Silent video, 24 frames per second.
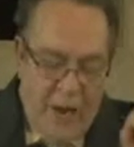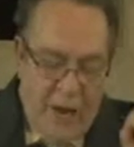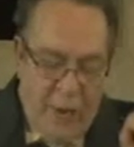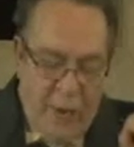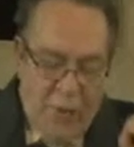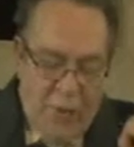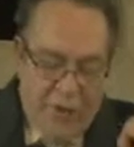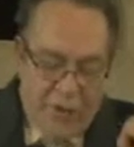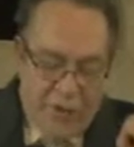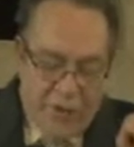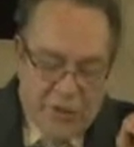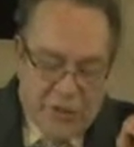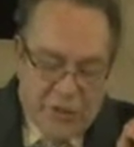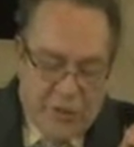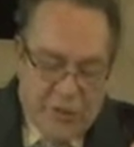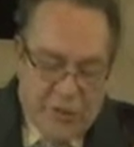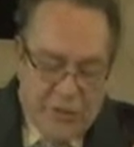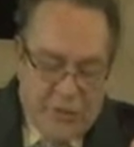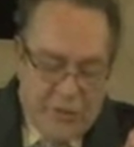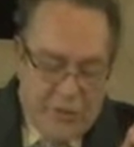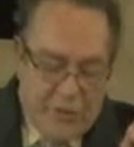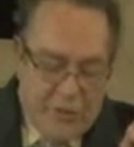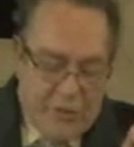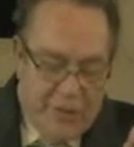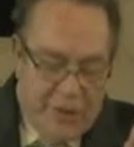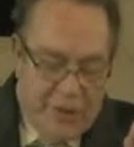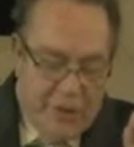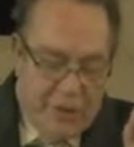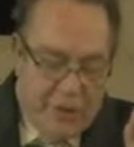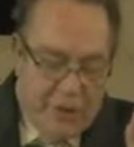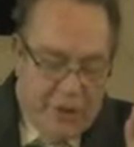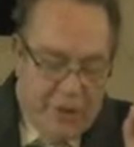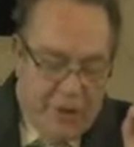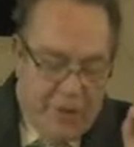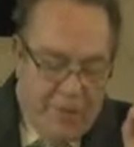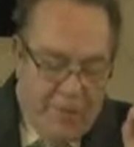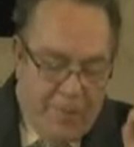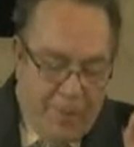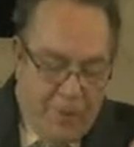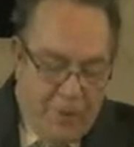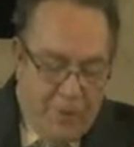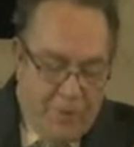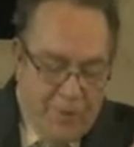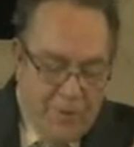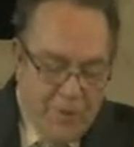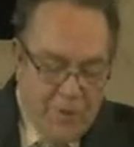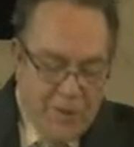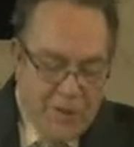with a singleness of
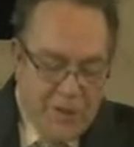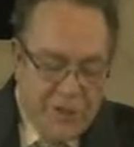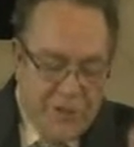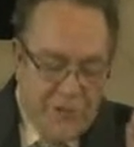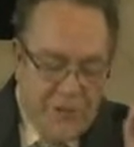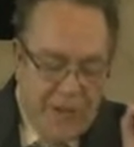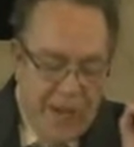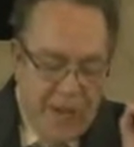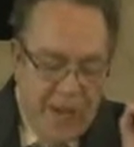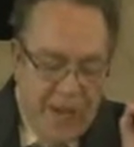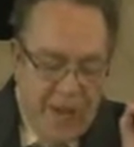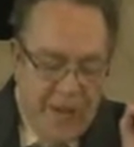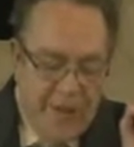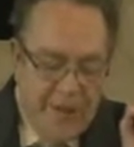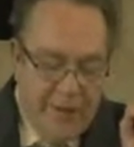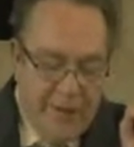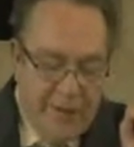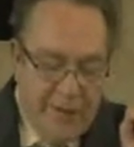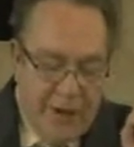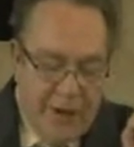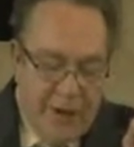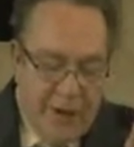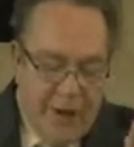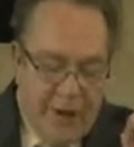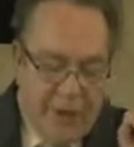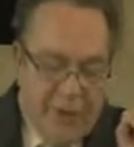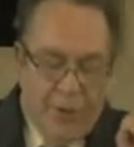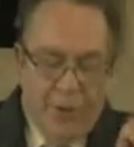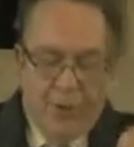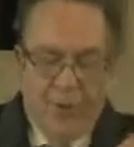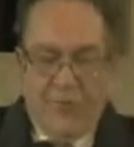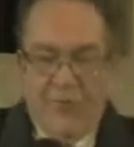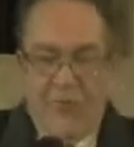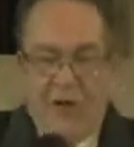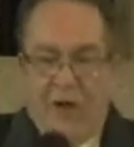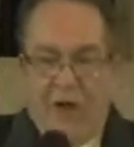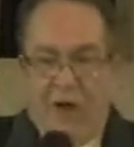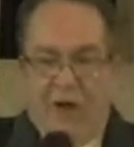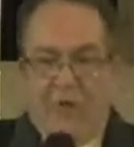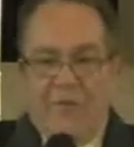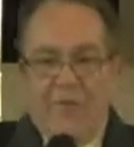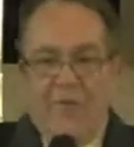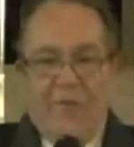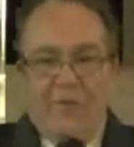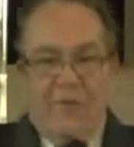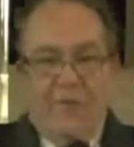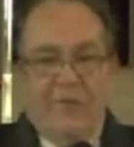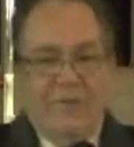purpose and the power of
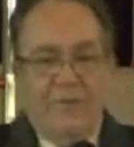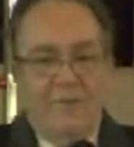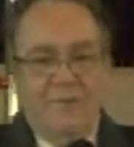love.